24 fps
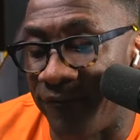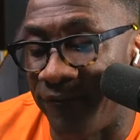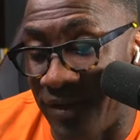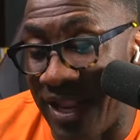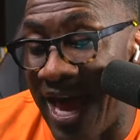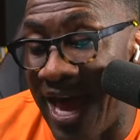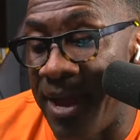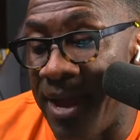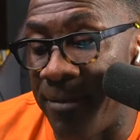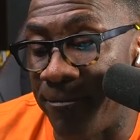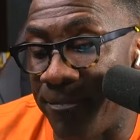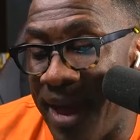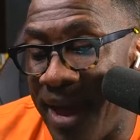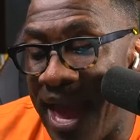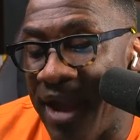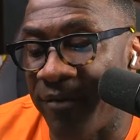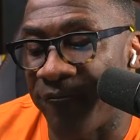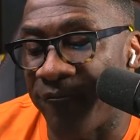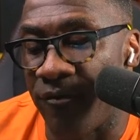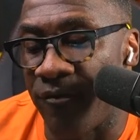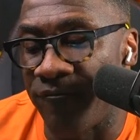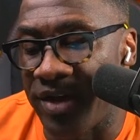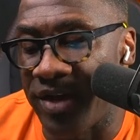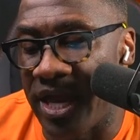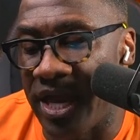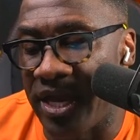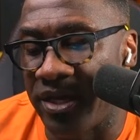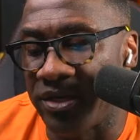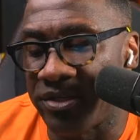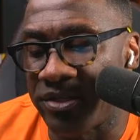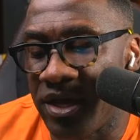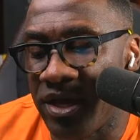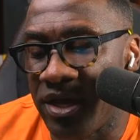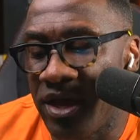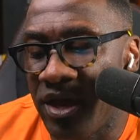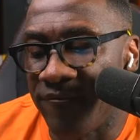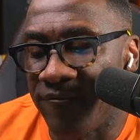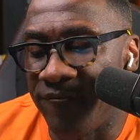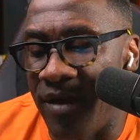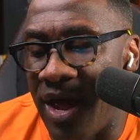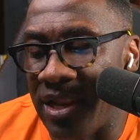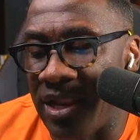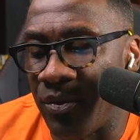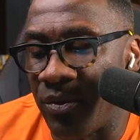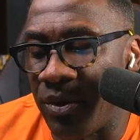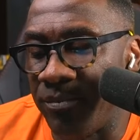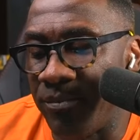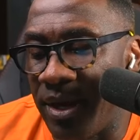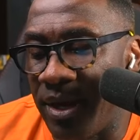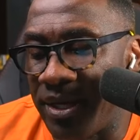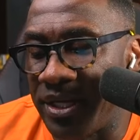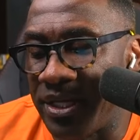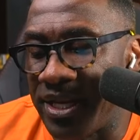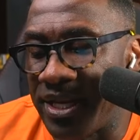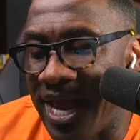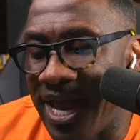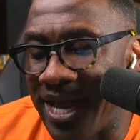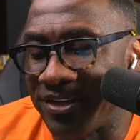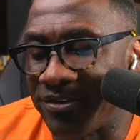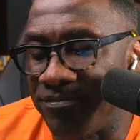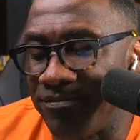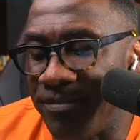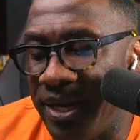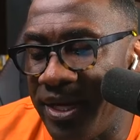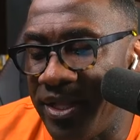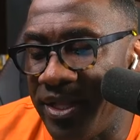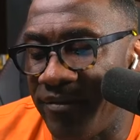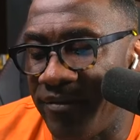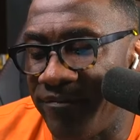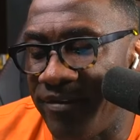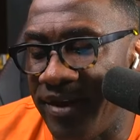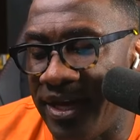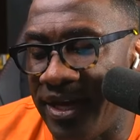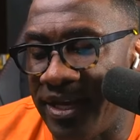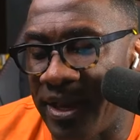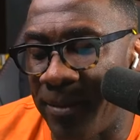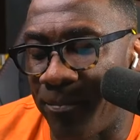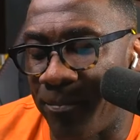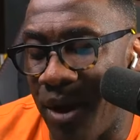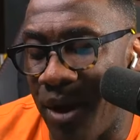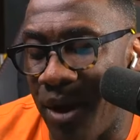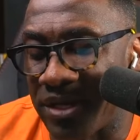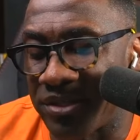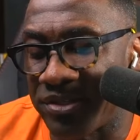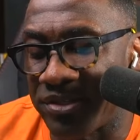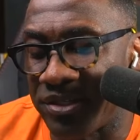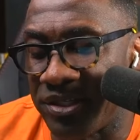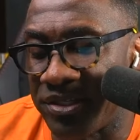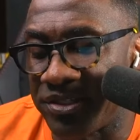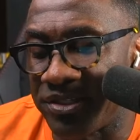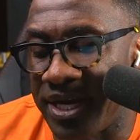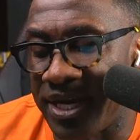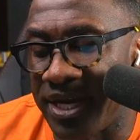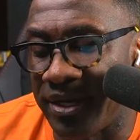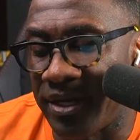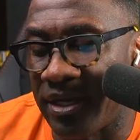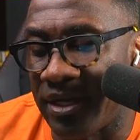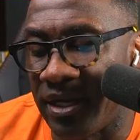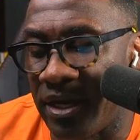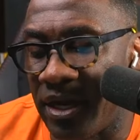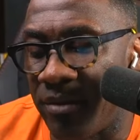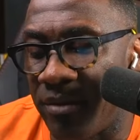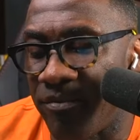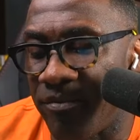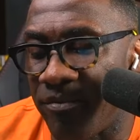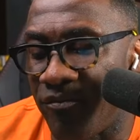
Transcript: flying back from Vegas following Monday night's media event and practicing in Santa Clara